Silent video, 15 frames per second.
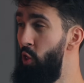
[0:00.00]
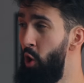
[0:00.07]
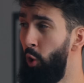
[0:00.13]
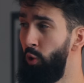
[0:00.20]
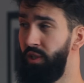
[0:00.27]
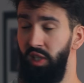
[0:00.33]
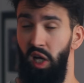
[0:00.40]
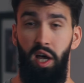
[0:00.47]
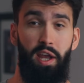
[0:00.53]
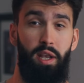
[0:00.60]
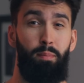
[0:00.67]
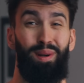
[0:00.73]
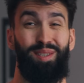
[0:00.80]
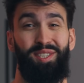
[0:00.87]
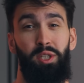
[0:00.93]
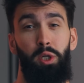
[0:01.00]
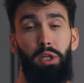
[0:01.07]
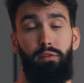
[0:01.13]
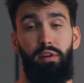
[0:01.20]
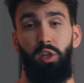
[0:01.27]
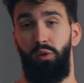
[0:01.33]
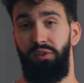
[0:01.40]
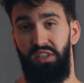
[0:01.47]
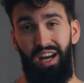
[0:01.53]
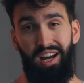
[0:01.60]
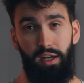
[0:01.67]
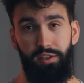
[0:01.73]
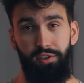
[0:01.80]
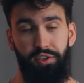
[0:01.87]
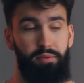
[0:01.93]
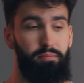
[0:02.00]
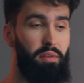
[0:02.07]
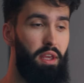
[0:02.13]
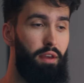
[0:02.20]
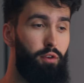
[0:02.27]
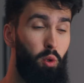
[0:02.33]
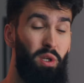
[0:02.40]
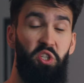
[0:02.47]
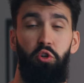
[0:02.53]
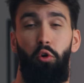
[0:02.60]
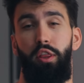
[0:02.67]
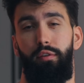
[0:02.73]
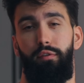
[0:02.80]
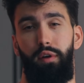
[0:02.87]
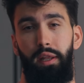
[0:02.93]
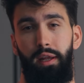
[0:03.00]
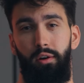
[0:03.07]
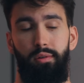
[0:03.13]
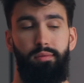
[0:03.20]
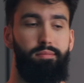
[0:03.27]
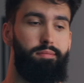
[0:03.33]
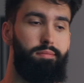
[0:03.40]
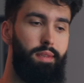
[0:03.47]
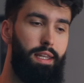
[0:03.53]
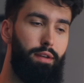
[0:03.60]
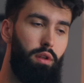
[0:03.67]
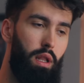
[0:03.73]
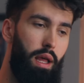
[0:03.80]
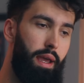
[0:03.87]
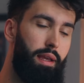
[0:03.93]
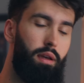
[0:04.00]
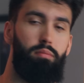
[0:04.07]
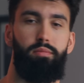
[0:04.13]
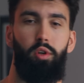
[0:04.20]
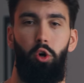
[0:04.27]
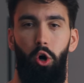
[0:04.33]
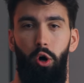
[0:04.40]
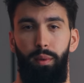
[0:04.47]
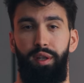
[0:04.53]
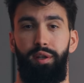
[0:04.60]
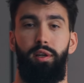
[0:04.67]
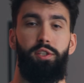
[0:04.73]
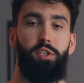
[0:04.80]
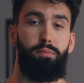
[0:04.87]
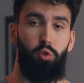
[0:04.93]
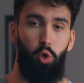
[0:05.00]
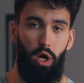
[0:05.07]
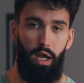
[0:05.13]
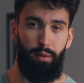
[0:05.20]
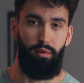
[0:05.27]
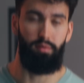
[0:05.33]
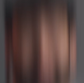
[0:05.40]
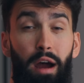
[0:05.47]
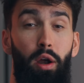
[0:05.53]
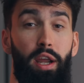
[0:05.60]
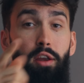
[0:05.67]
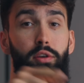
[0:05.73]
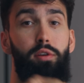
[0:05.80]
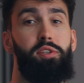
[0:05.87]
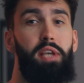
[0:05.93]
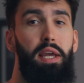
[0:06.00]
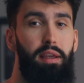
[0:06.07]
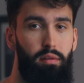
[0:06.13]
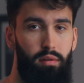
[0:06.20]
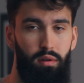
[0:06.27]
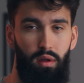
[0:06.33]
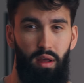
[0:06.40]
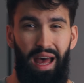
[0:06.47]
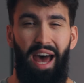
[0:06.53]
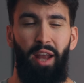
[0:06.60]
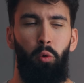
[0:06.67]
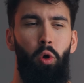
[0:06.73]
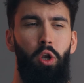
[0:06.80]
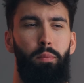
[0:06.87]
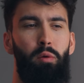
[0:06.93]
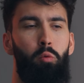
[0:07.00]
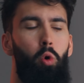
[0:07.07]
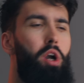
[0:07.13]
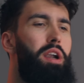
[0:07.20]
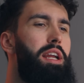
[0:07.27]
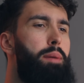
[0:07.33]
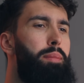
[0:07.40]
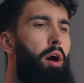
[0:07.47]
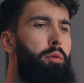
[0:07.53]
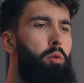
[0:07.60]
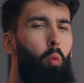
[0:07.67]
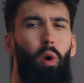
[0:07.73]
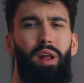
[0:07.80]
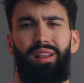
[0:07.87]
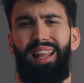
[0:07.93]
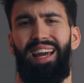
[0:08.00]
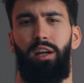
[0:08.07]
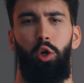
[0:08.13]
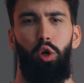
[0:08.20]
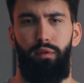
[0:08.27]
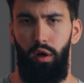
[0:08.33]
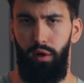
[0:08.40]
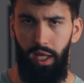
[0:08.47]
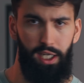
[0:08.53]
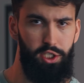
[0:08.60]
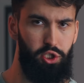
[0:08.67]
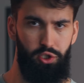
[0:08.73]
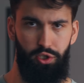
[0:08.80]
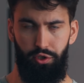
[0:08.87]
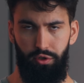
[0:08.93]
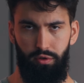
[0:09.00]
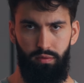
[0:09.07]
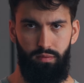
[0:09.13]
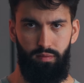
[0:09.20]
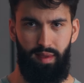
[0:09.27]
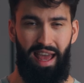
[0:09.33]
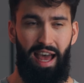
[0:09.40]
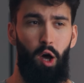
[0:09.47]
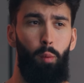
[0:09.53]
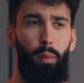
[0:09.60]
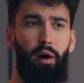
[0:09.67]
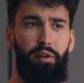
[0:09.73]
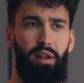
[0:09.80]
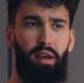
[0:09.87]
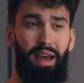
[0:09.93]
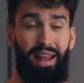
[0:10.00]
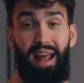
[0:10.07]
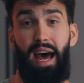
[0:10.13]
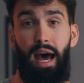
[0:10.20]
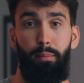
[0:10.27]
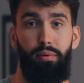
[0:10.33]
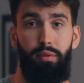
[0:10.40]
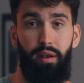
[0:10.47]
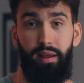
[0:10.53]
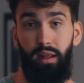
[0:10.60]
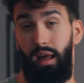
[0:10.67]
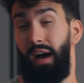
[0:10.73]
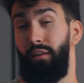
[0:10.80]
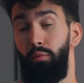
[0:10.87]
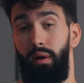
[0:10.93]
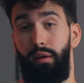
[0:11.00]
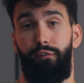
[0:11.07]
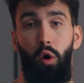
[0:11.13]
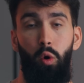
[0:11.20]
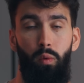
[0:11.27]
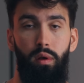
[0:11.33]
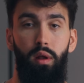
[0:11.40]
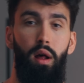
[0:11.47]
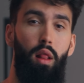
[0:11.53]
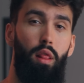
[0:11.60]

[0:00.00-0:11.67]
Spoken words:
no sign, but still giving you science. If you enjoyed the video, leave a like, comment, subscribe. Now I hear you saying, I don't want to be worrying about what leg curl variation to do. How about an app that I can have on my phone